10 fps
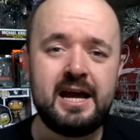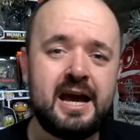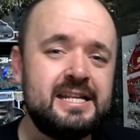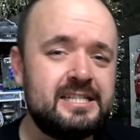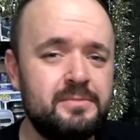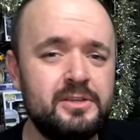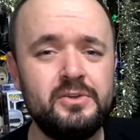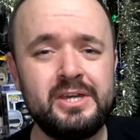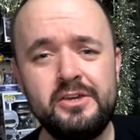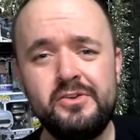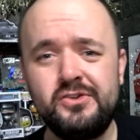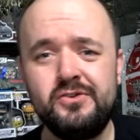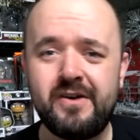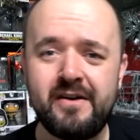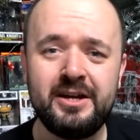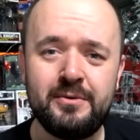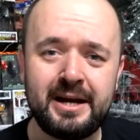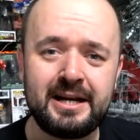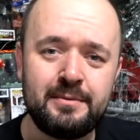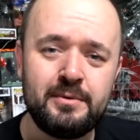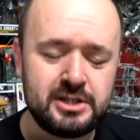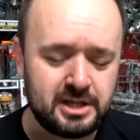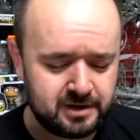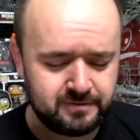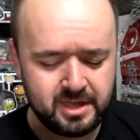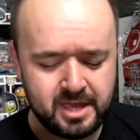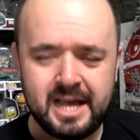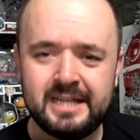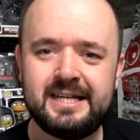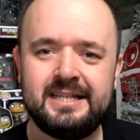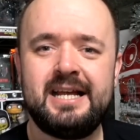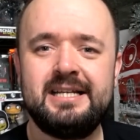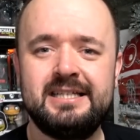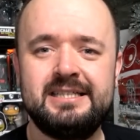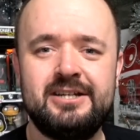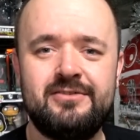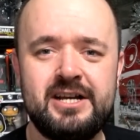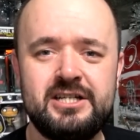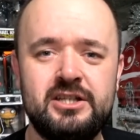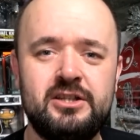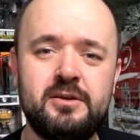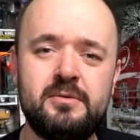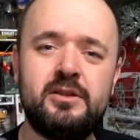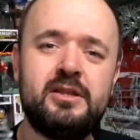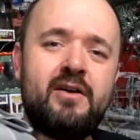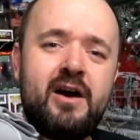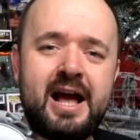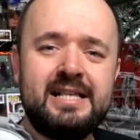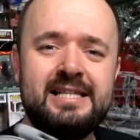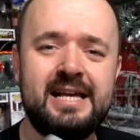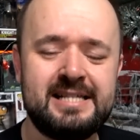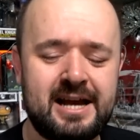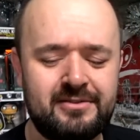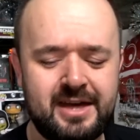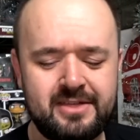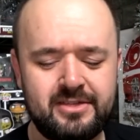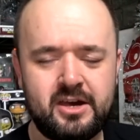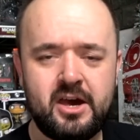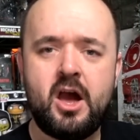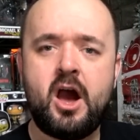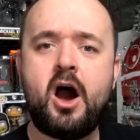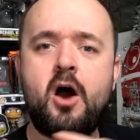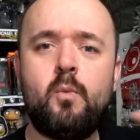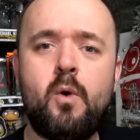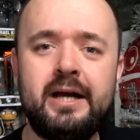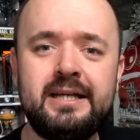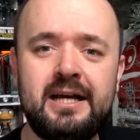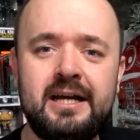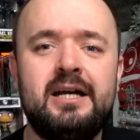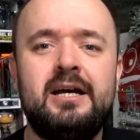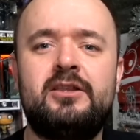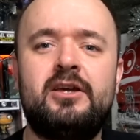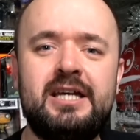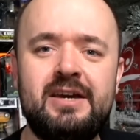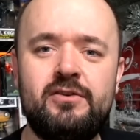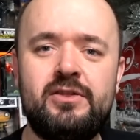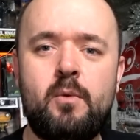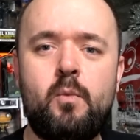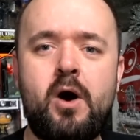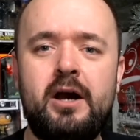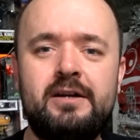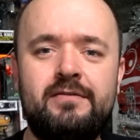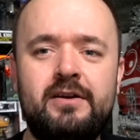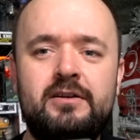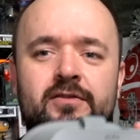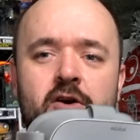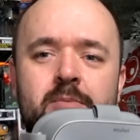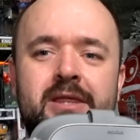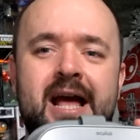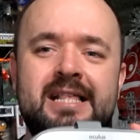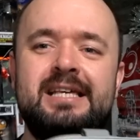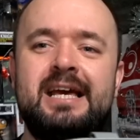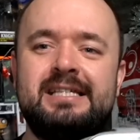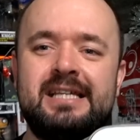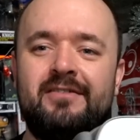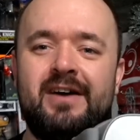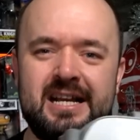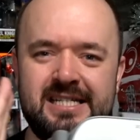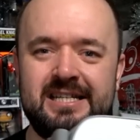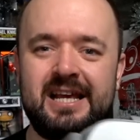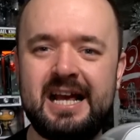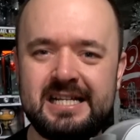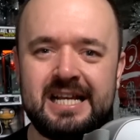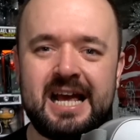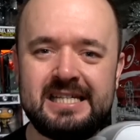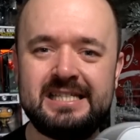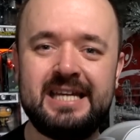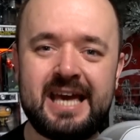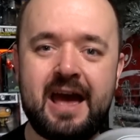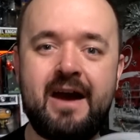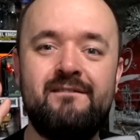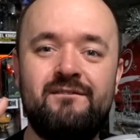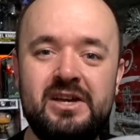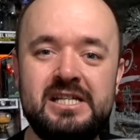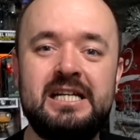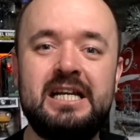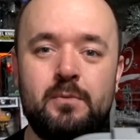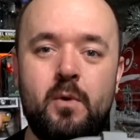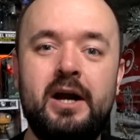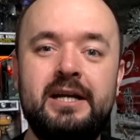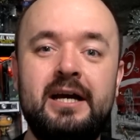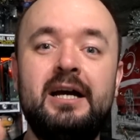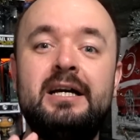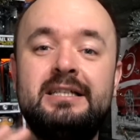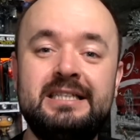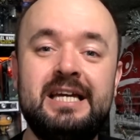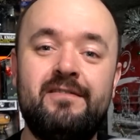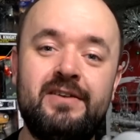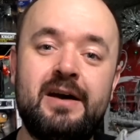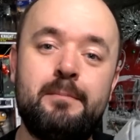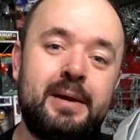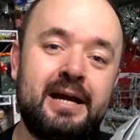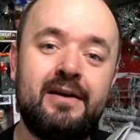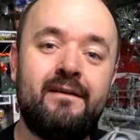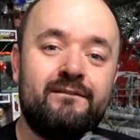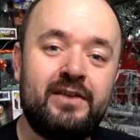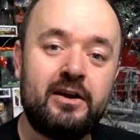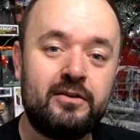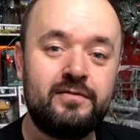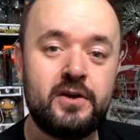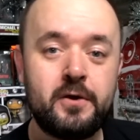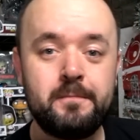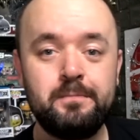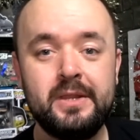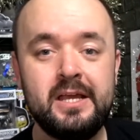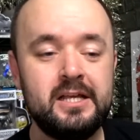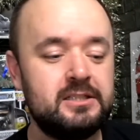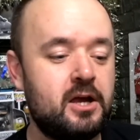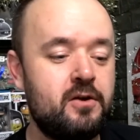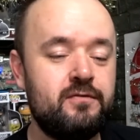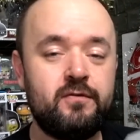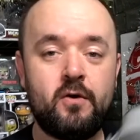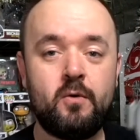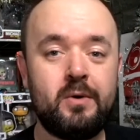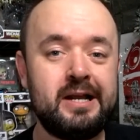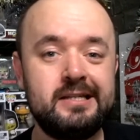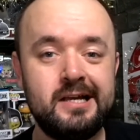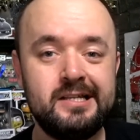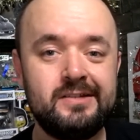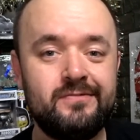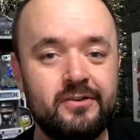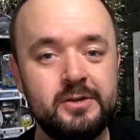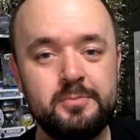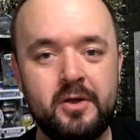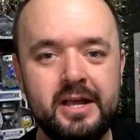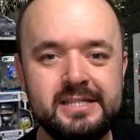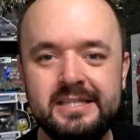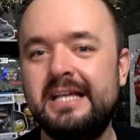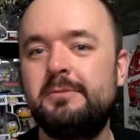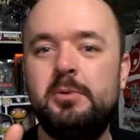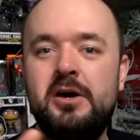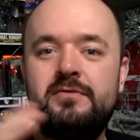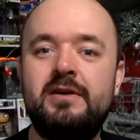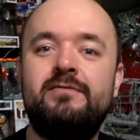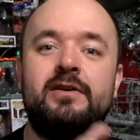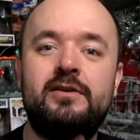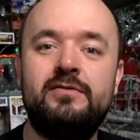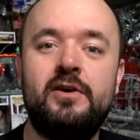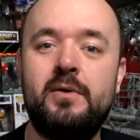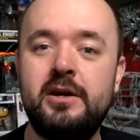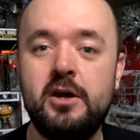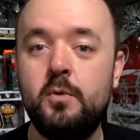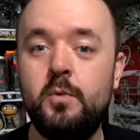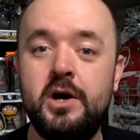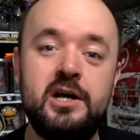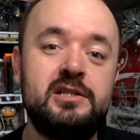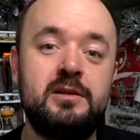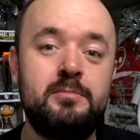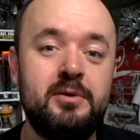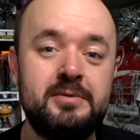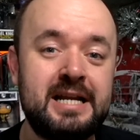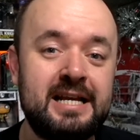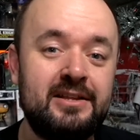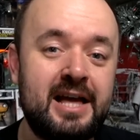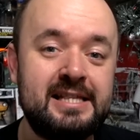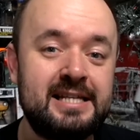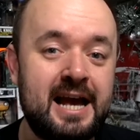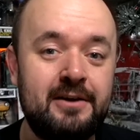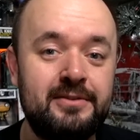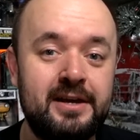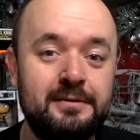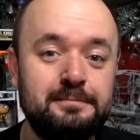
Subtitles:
And it's something you get used to very quickly. Once you kind of take that into consideration, there are headsets out there that are wider, that give you that wider field of view, but the headset itself actually has to get physically wider to give you that bigger field of view. So for what it does, for its price, that's a perfect field of view and no worse than pretty much any other headset out there.